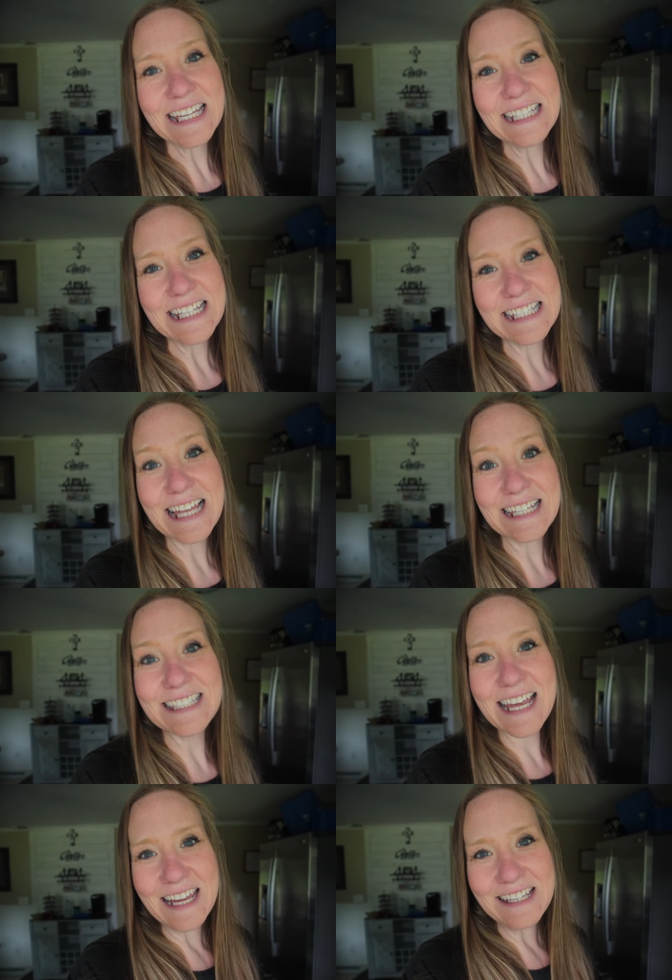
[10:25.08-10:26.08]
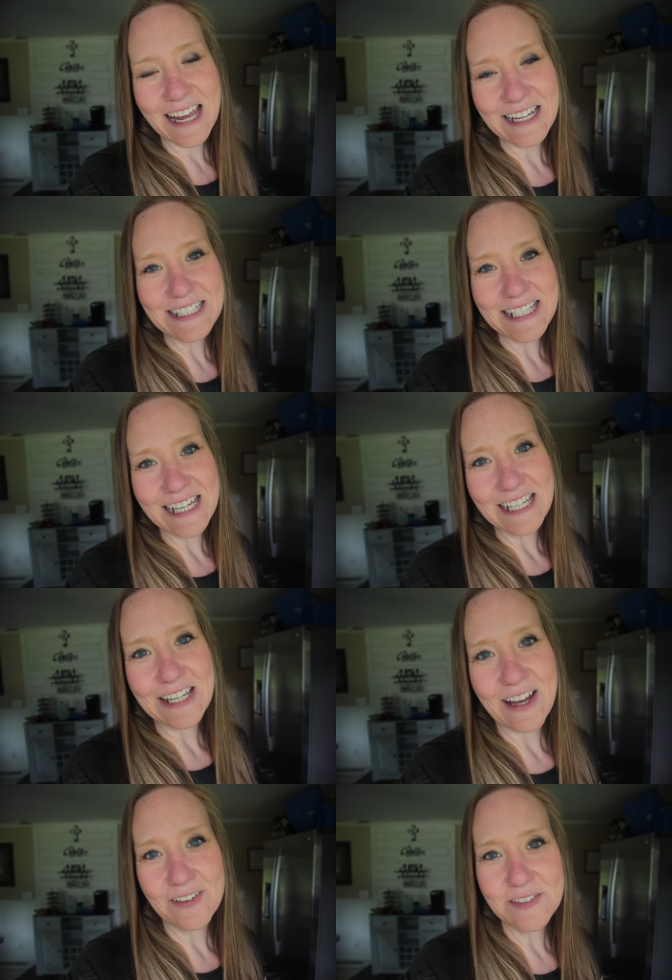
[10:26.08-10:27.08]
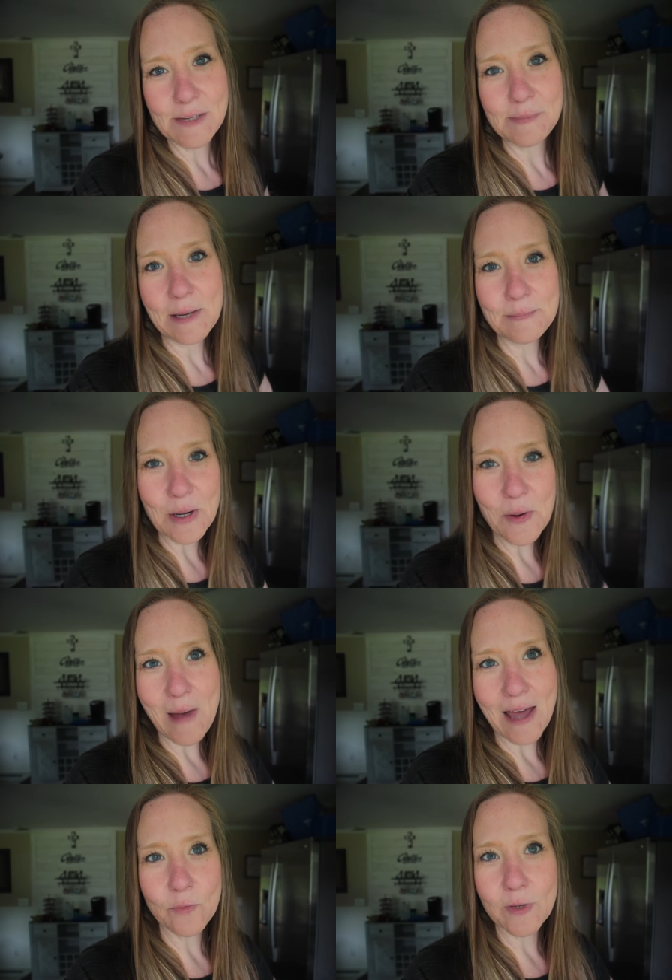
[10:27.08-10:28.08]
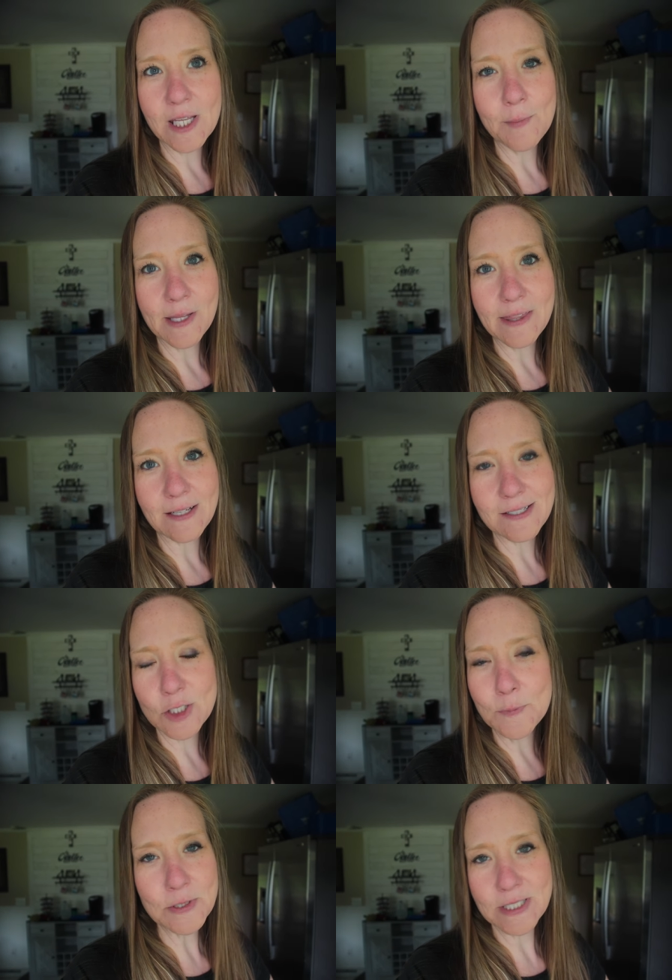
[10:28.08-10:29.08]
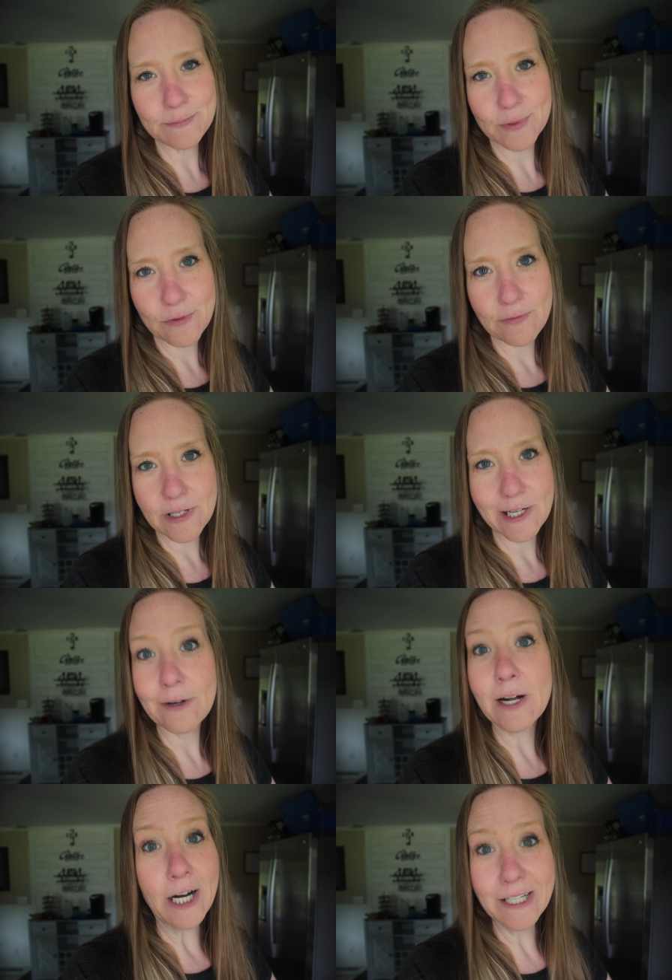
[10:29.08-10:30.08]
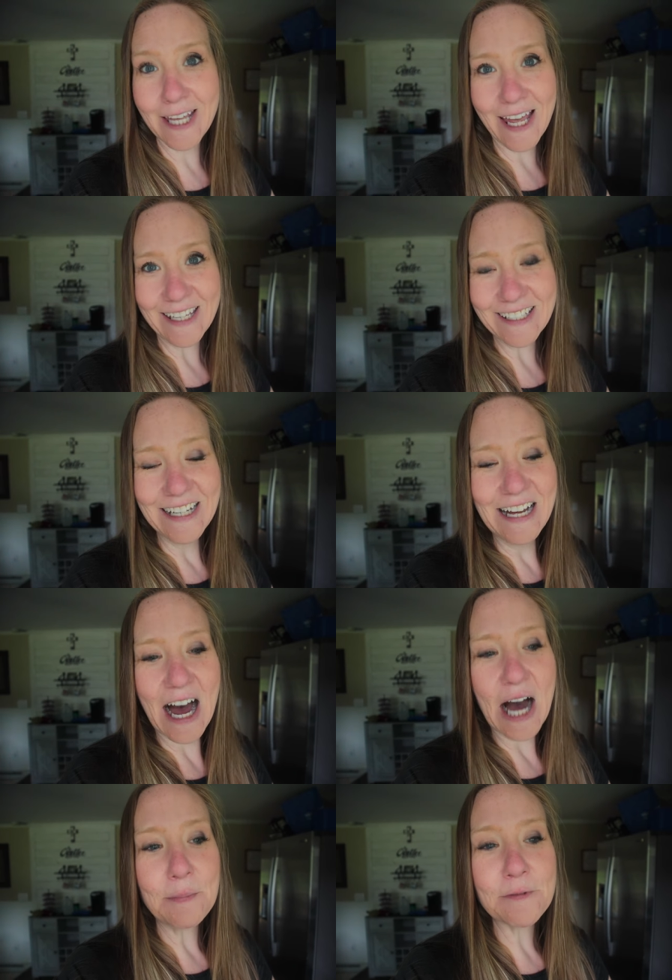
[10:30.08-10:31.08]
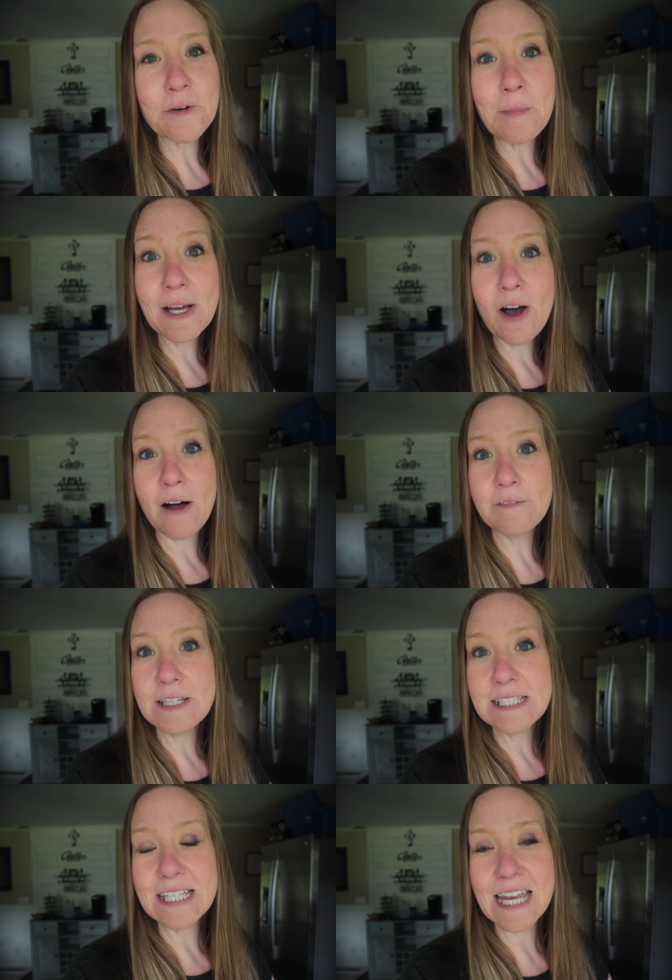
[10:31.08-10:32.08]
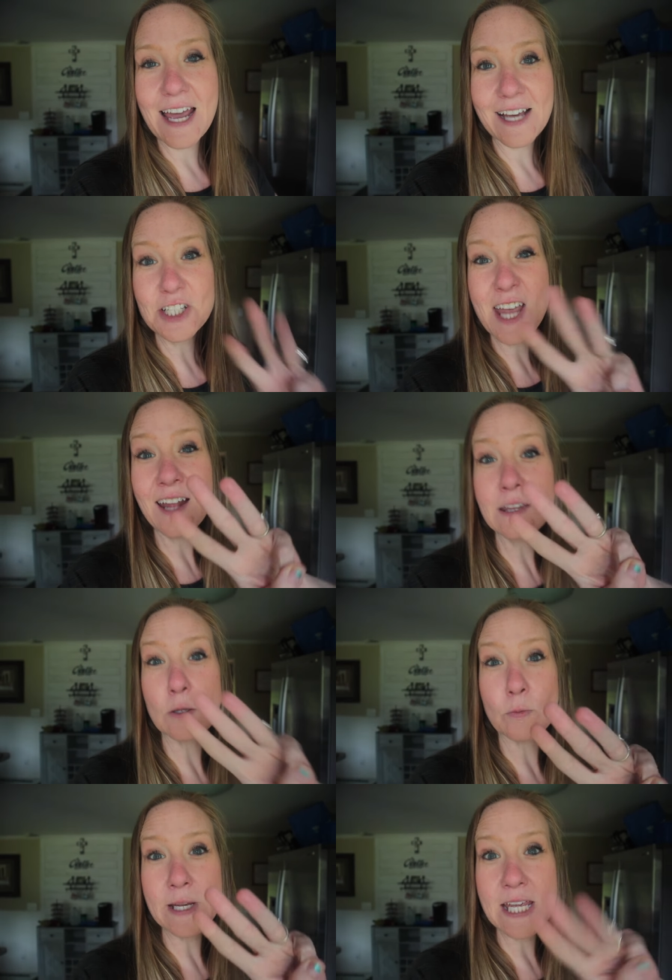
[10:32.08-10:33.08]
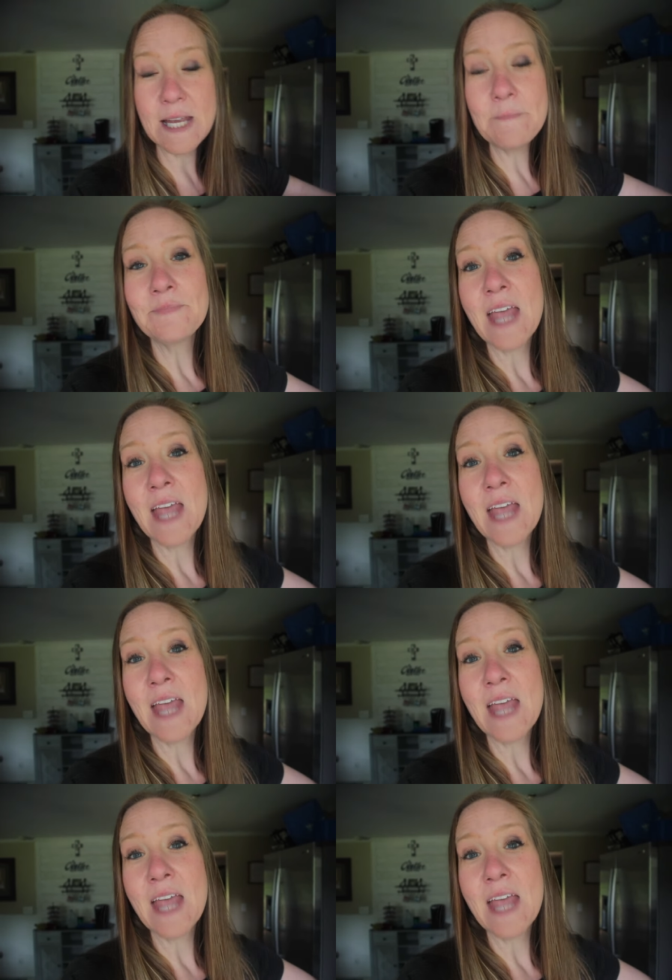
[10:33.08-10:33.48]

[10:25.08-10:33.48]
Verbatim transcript: it is day 19 of September OMAD oh, and we're keeping things super simple over here again. Uh, but for my coffees today, I actually had three